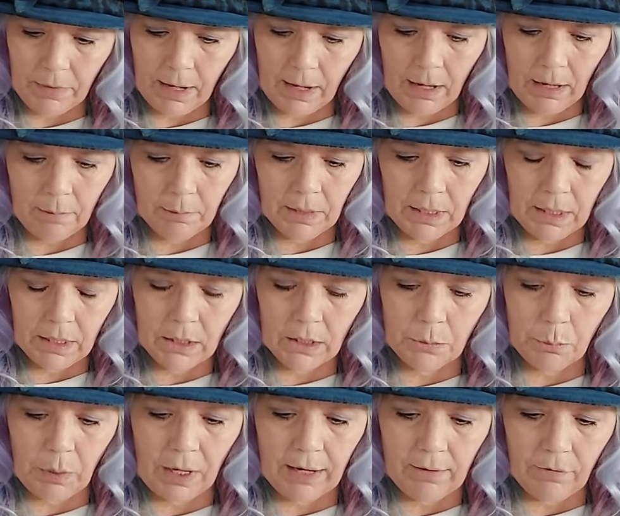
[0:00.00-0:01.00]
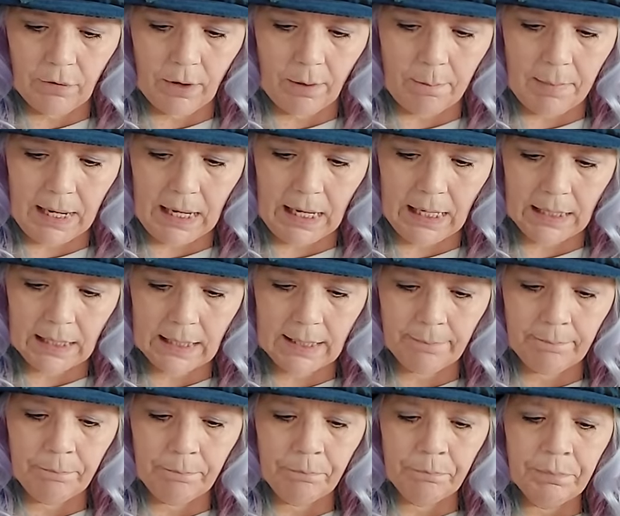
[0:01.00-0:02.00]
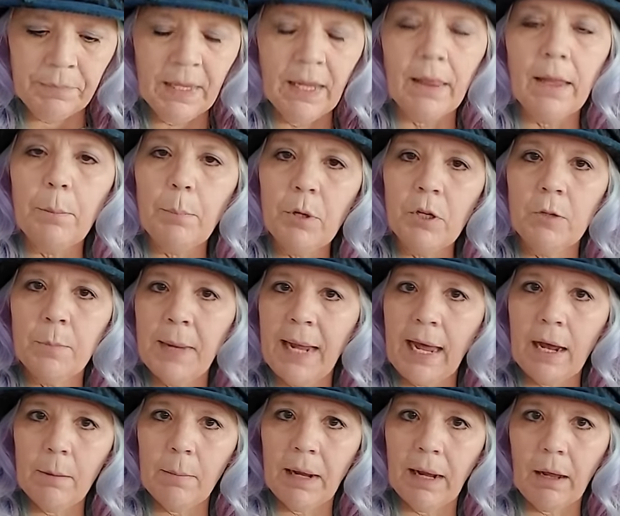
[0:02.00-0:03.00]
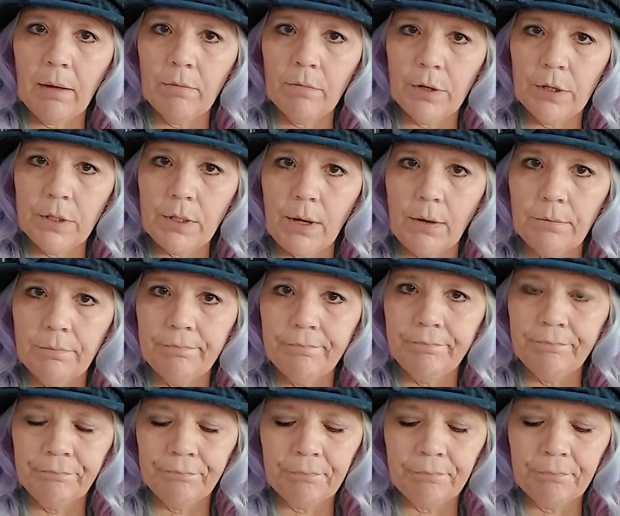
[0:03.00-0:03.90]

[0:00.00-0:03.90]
I'm going to just break for a minute. They pushed me out of my comfort zone.